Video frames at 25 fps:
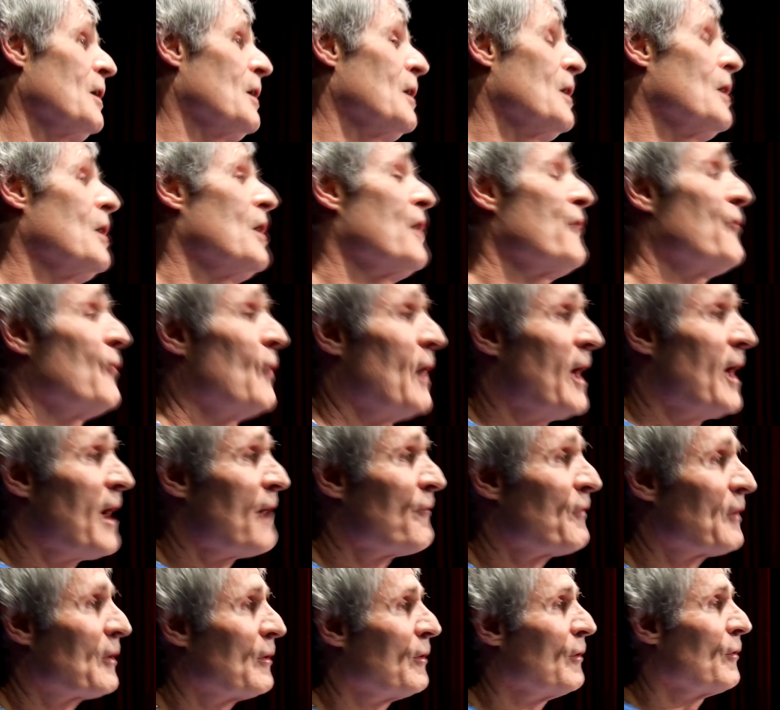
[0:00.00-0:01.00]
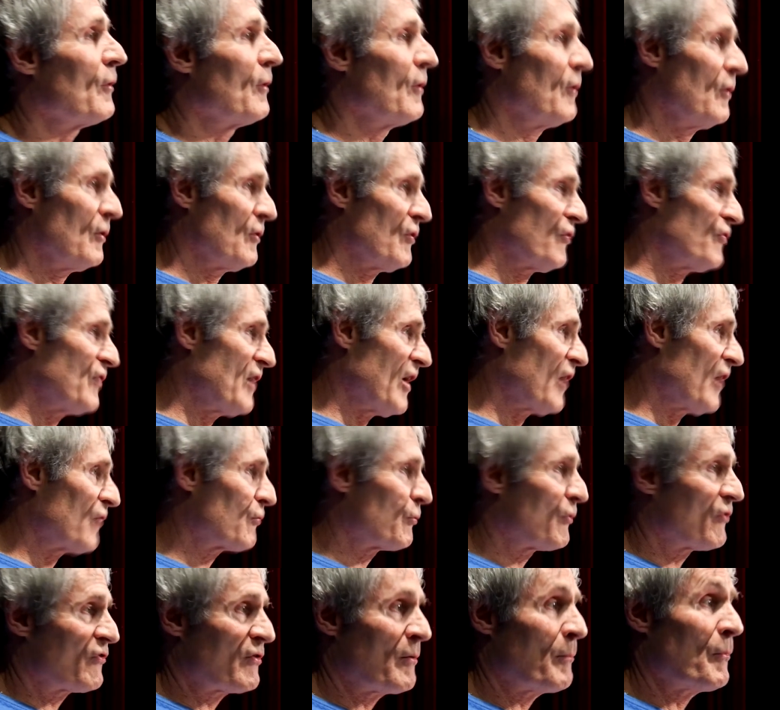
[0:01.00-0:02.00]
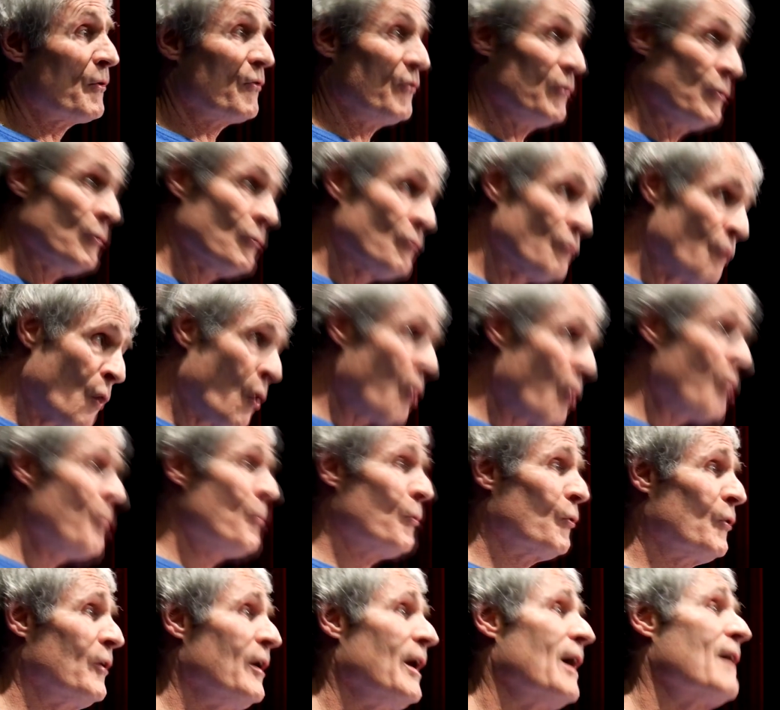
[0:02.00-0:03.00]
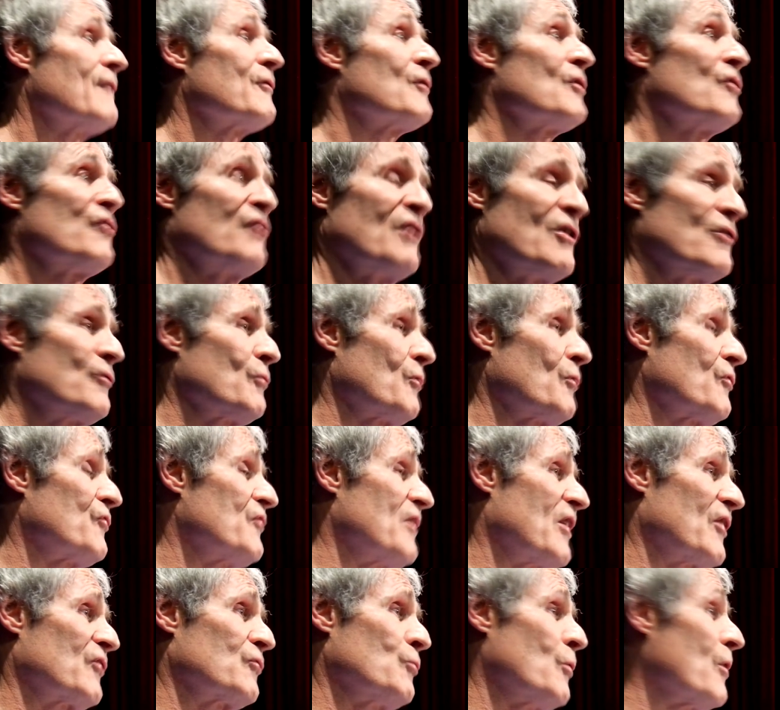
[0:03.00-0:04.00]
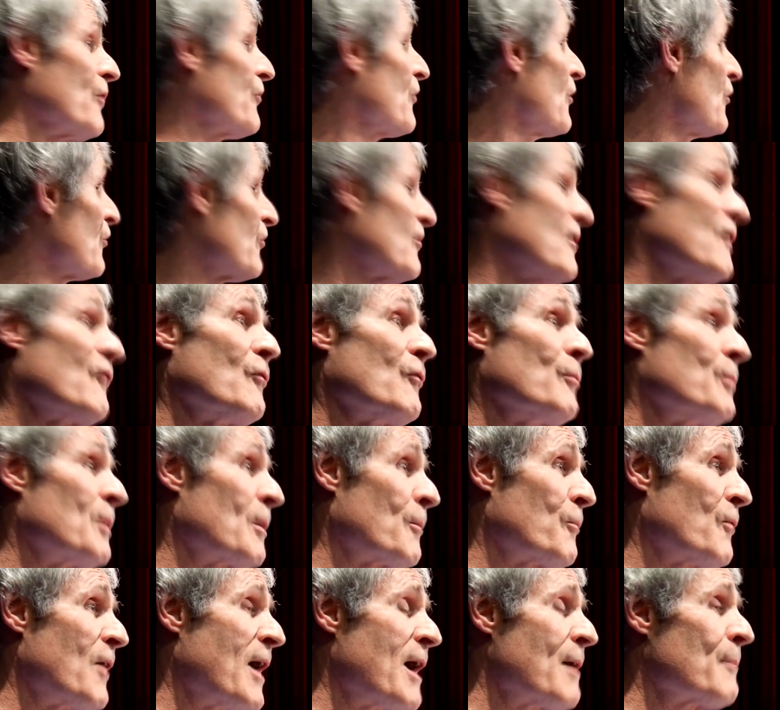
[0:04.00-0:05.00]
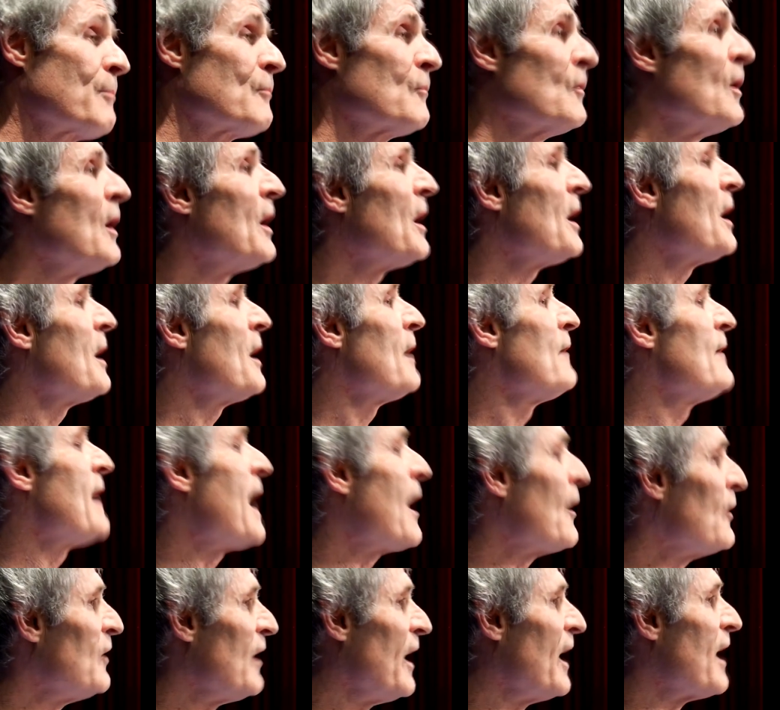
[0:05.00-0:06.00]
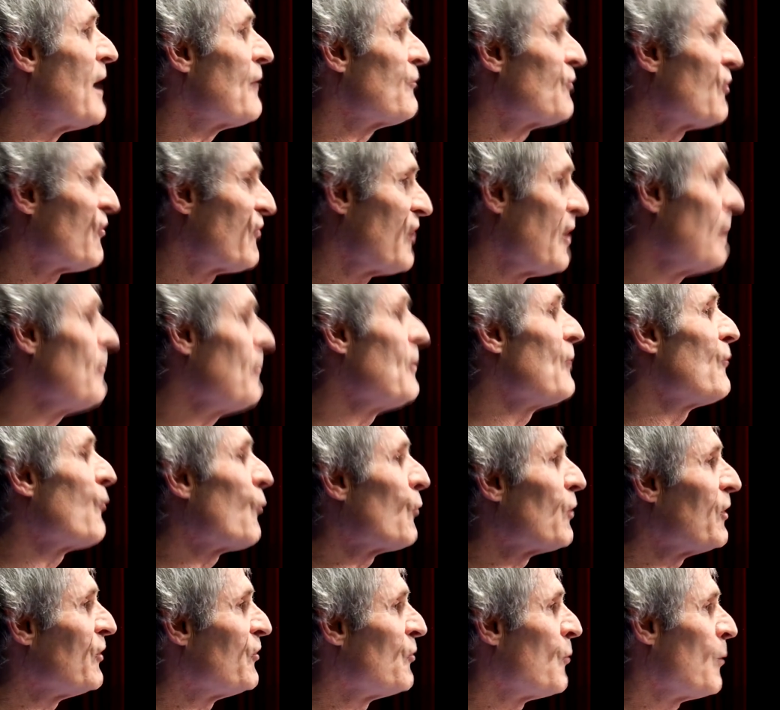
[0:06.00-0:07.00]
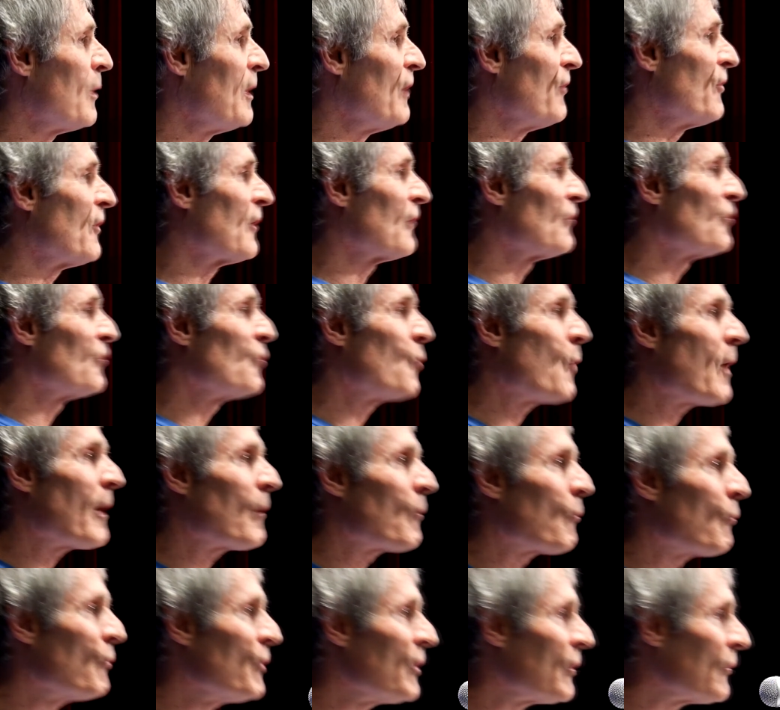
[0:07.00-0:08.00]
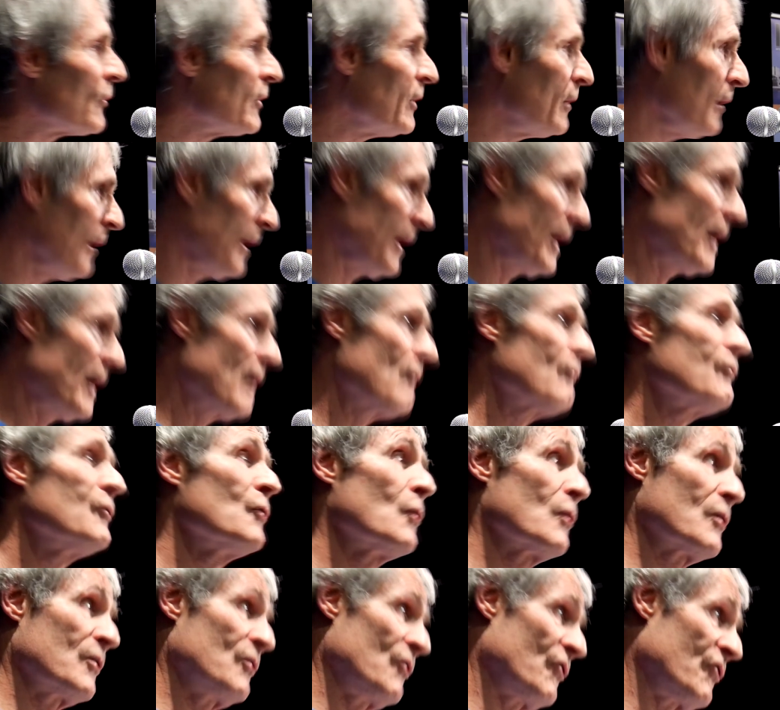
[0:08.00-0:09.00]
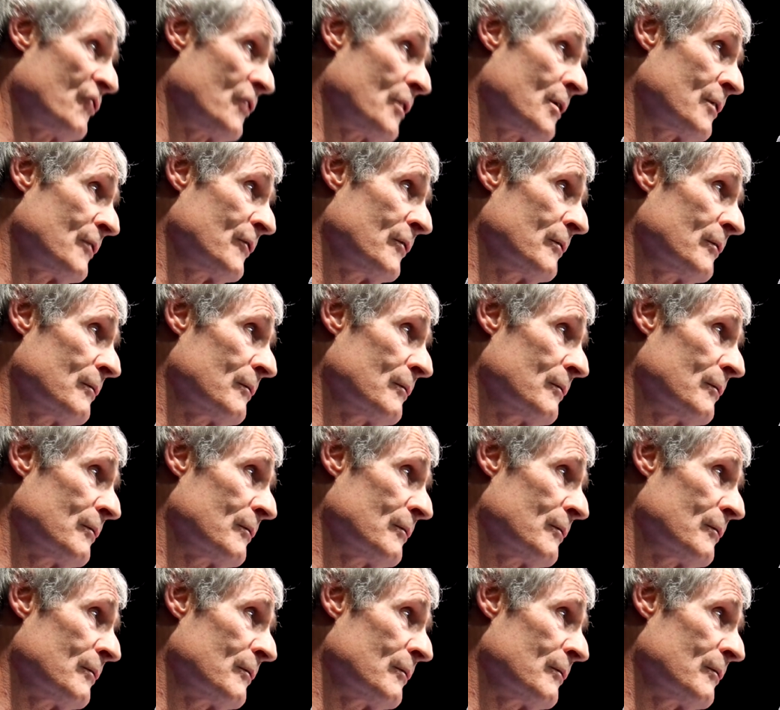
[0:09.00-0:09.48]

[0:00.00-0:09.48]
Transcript: if you're having sex with someone that you normally have consensual sex with and there's never been a problem, now you have to say before you do anything, do I really have your consent?